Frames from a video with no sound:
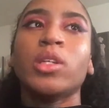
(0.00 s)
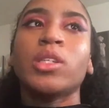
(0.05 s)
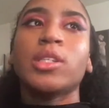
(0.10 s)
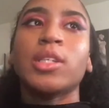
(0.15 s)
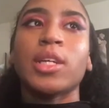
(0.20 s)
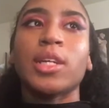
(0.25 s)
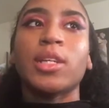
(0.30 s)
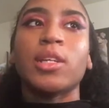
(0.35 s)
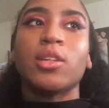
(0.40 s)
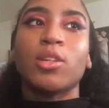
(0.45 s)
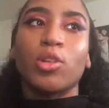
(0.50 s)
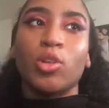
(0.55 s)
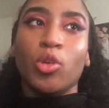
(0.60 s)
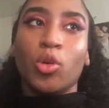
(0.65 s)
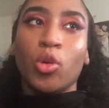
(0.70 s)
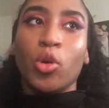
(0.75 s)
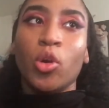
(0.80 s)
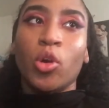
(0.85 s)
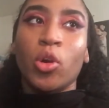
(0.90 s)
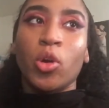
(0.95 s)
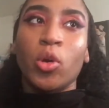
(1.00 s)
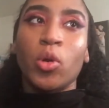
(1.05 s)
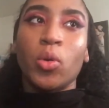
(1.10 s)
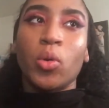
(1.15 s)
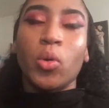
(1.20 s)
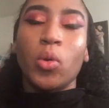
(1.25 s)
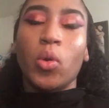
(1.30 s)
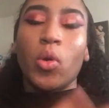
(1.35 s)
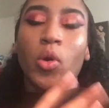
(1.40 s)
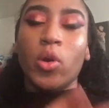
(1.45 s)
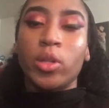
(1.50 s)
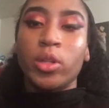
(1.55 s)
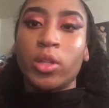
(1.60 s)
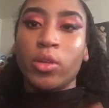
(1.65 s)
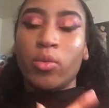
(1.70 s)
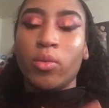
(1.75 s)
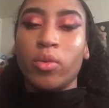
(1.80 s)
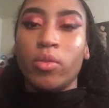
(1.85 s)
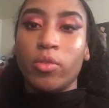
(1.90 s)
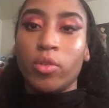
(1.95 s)
looking at a girl on the
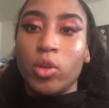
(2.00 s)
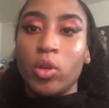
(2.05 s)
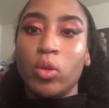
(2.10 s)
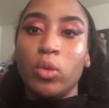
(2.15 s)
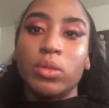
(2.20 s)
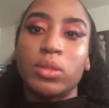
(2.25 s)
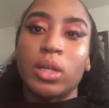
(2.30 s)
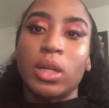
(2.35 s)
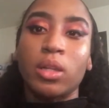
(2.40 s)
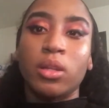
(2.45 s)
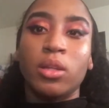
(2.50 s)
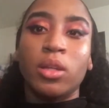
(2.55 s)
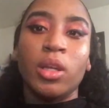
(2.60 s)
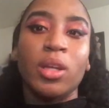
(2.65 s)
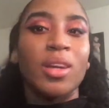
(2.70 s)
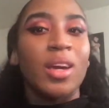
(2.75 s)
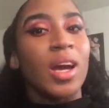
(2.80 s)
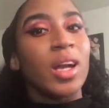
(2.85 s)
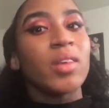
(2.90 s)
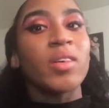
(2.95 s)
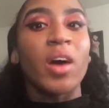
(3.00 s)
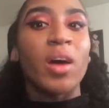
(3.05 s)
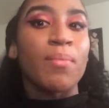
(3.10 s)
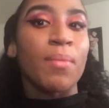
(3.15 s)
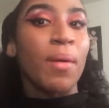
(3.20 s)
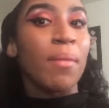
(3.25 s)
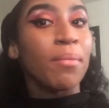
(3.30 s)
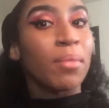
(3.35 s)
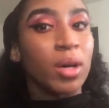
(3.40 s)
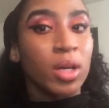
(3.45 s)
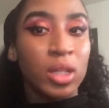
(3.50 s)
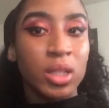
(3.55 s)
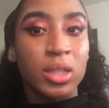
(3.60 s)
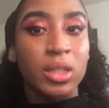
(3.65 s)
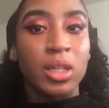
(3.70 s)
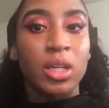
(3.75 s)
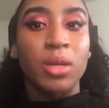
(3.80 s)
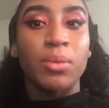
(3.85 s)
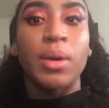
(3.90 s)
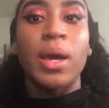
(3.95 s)
reviews that did kind of have my body
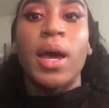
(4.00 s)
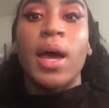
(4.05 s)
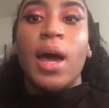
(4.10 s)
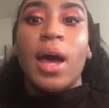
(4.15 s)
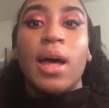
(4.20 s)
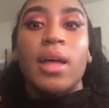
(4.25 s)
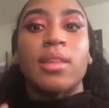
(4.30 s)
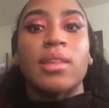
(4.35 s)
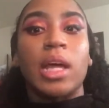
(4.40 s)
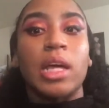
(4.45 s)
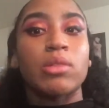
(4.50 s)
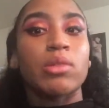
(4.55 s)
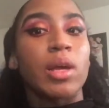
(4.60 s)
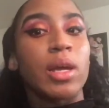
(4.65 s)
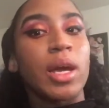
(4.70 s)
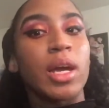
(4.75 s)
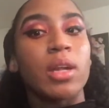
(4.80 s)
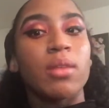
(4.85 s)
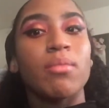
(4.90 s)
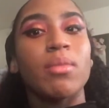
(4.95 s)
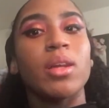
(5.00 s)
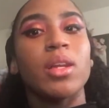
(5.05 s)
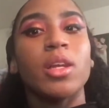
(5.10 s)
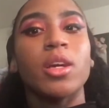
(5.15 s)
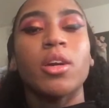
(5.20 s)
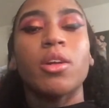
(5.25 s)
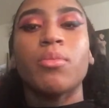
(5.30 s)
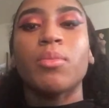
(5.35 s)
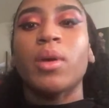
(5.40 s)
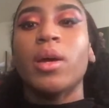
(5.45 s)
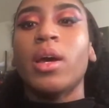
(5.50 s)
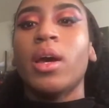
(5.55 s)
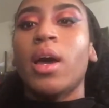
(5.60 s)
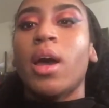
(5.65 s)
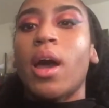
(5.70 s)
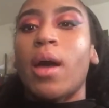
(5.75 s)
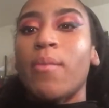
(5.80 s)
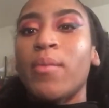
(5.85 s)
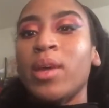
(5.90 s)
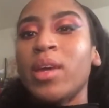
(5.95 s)
type. That's why I got a medium.
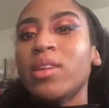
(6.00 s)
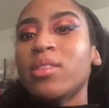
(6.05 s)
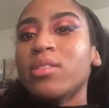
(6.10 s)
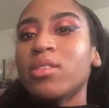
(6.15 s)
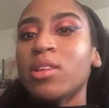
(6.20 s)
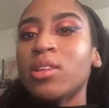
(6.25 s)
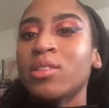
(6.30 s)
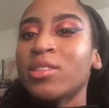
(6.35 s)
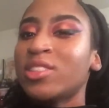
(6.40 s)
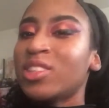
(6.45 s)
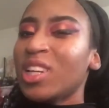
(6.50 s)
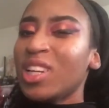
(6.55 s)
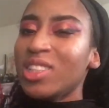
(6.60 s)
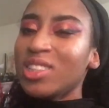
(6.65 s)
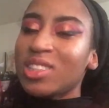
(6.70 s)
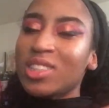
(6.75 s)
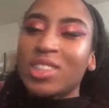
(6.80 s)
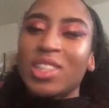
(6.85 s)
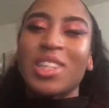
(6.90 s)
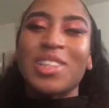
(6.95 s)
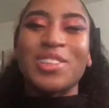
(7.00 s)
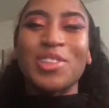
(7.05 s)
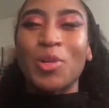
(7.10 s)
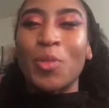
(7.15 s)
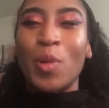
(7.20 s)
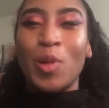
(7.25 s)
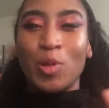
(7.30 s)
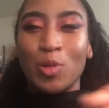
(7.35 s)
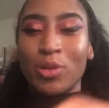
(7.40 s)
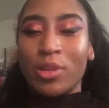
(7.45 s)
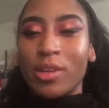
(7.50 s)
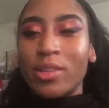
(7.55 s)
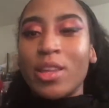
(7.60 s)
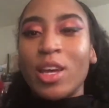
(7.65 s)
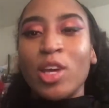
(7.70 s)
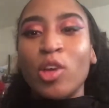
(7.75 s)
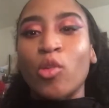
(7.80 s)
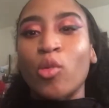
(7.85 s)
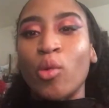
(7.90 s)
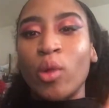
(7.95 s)
I mean, it's just a little bit loose. It's
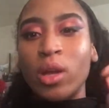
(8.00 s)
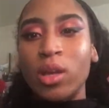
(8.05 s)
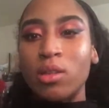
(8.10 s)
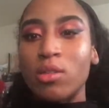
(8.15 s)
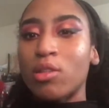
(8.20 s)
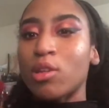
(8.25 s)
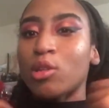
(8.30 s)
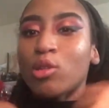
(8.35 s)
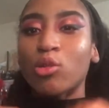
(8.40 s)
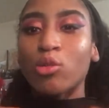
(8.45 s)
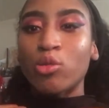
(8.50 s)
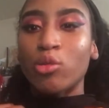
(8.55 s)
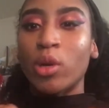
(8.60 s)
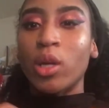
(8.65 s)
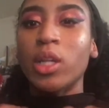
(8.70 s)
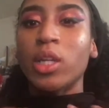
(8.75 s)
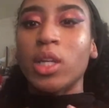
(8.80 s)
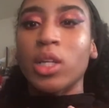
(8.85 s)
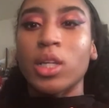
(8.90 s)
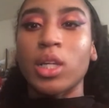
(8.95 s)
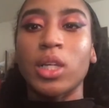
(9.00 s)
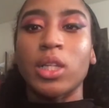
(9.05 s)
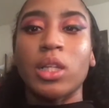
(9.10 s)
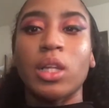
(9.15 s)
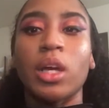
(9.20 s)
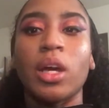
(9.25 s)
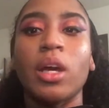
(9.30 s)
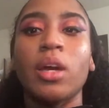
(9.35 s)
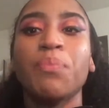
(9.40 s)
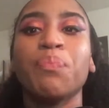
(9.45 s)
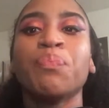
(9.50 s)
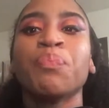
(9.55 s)
not crazy loose or anything like that,